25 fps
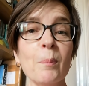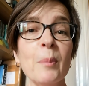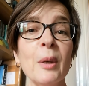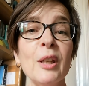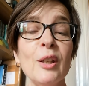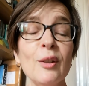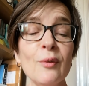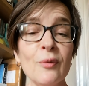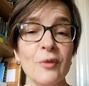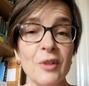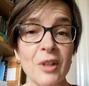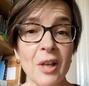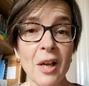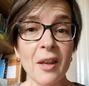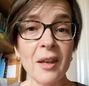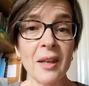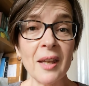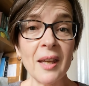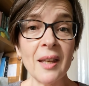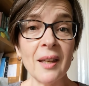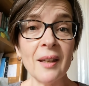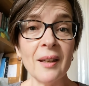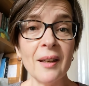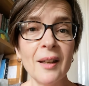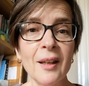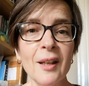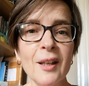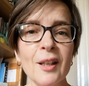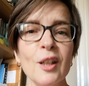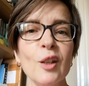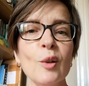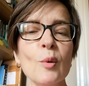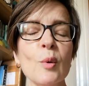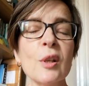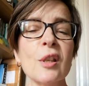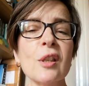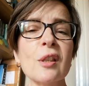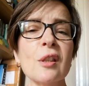But you've done it.
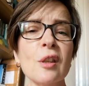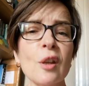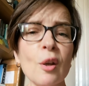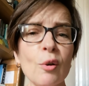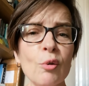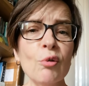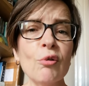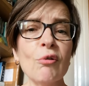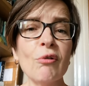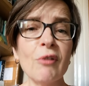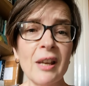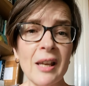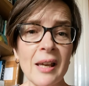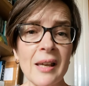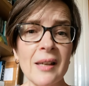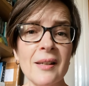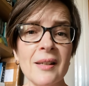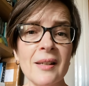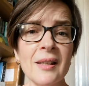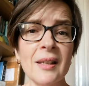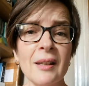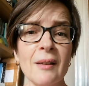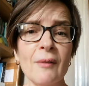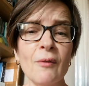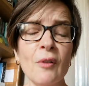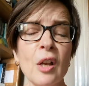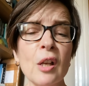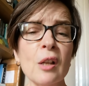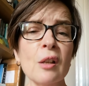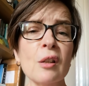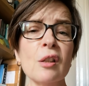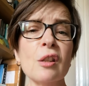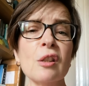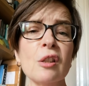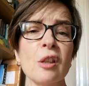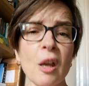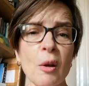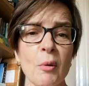You were so creative,
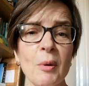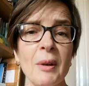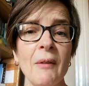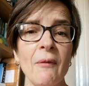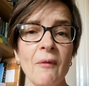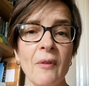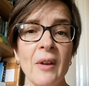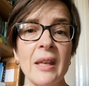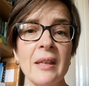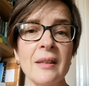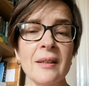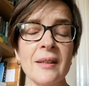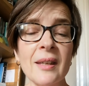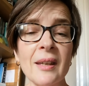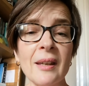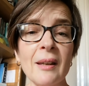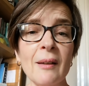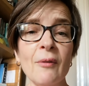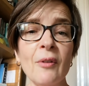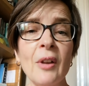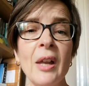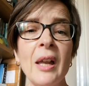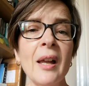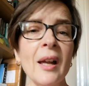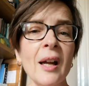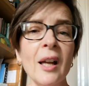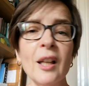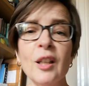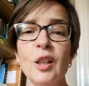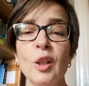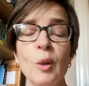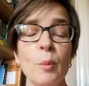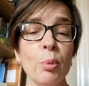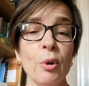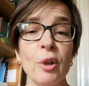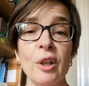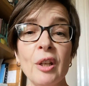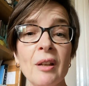so inventive, and
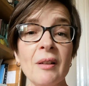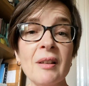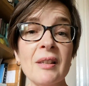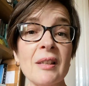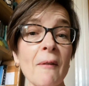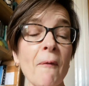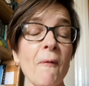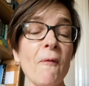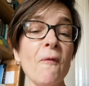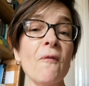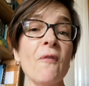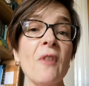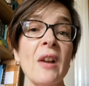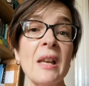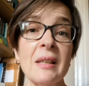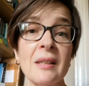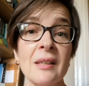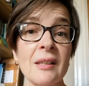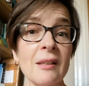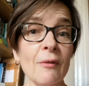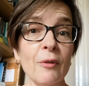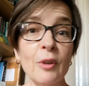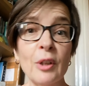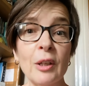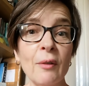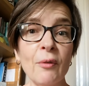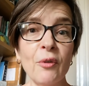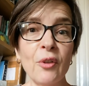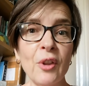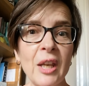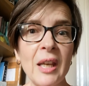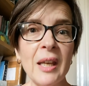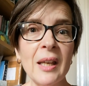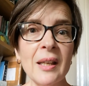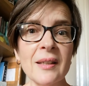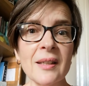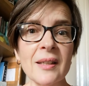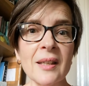you produced a festival of
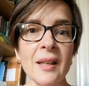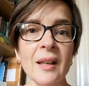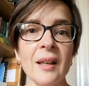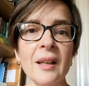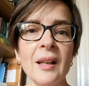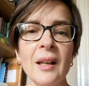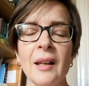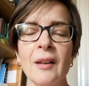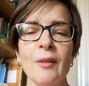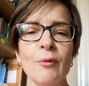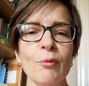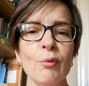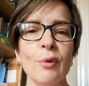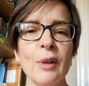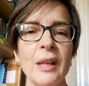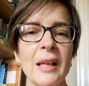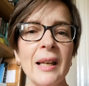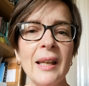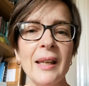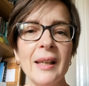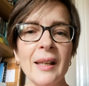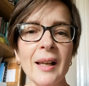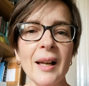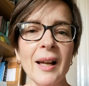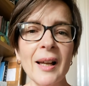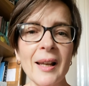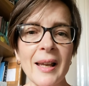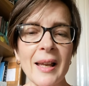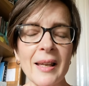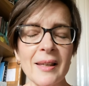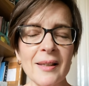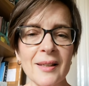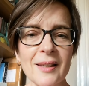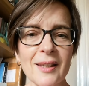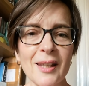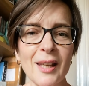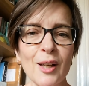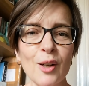theatre really
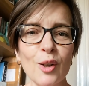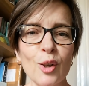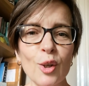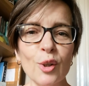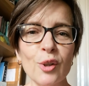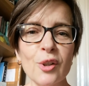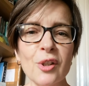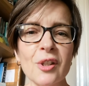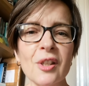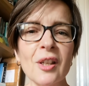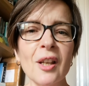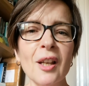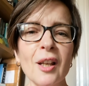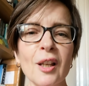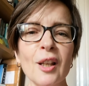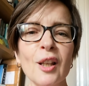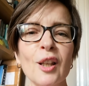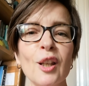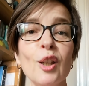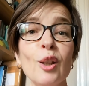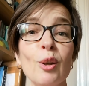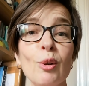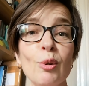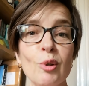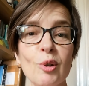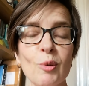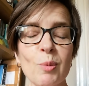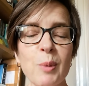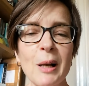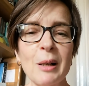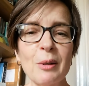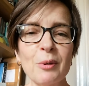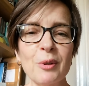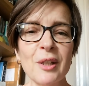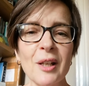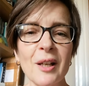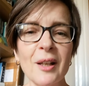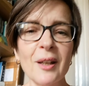against the odds. Huge
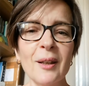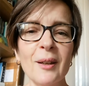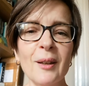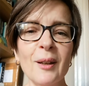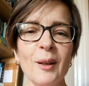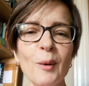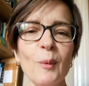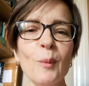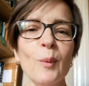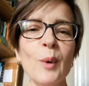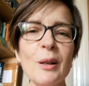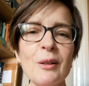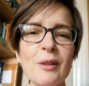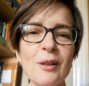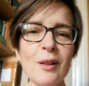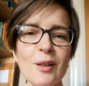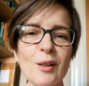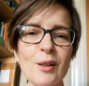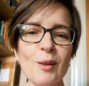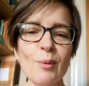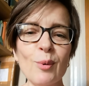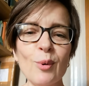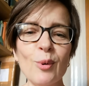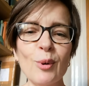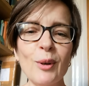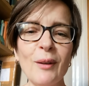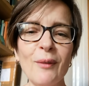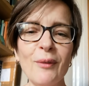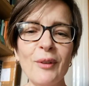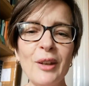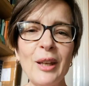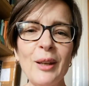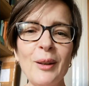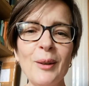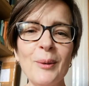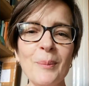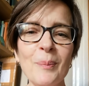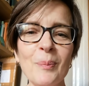well done. Well done to all of
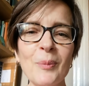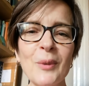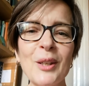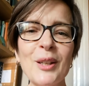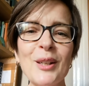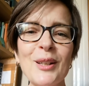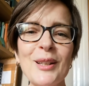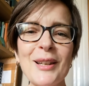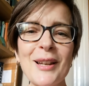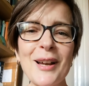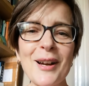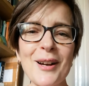you. Good